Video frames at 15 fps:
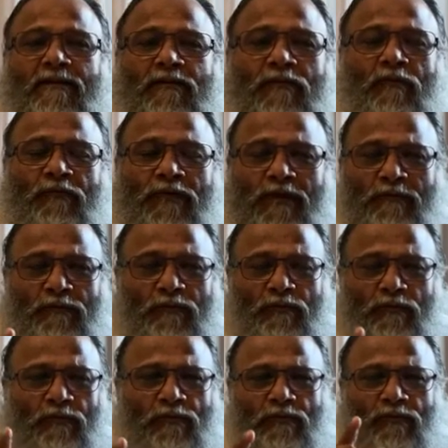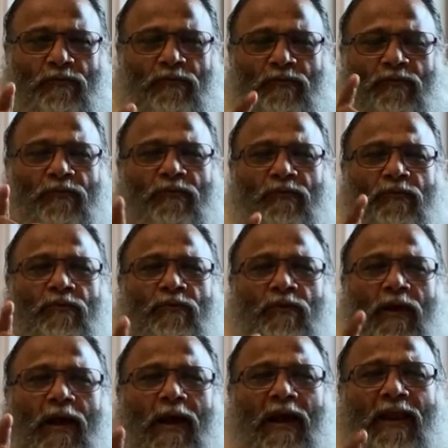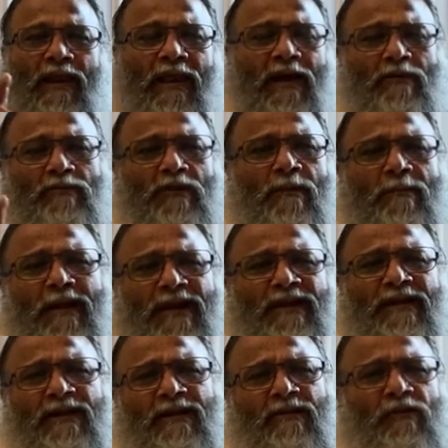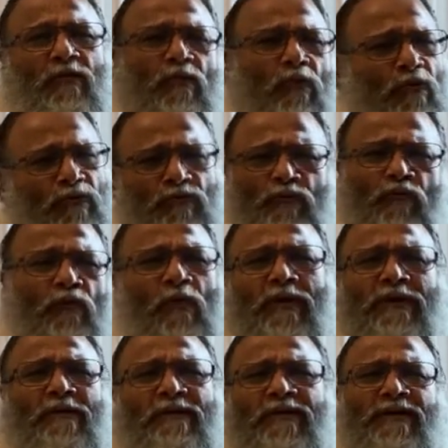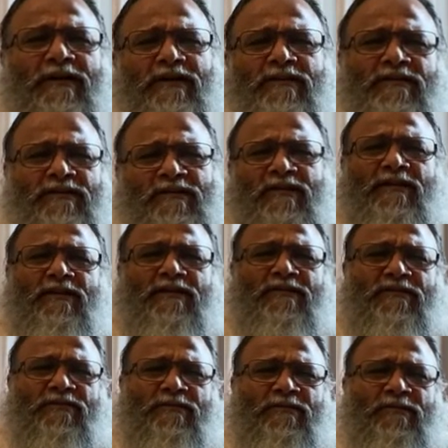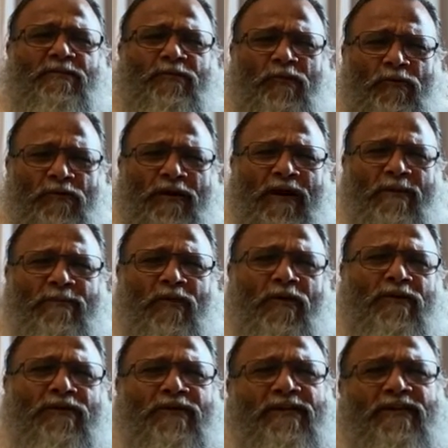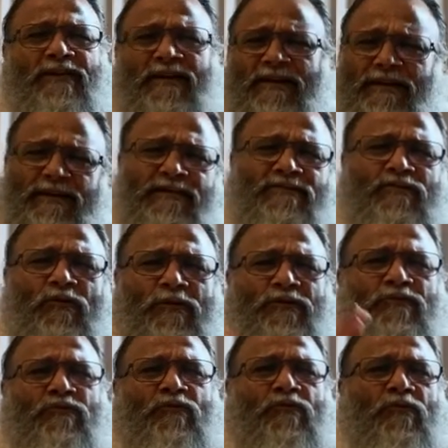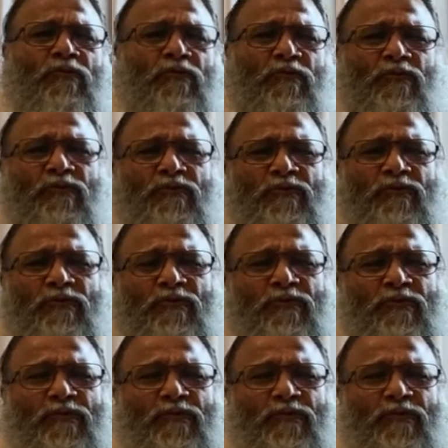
So we have to allow the mind to go through whatever it is. It is programmed already and it is going through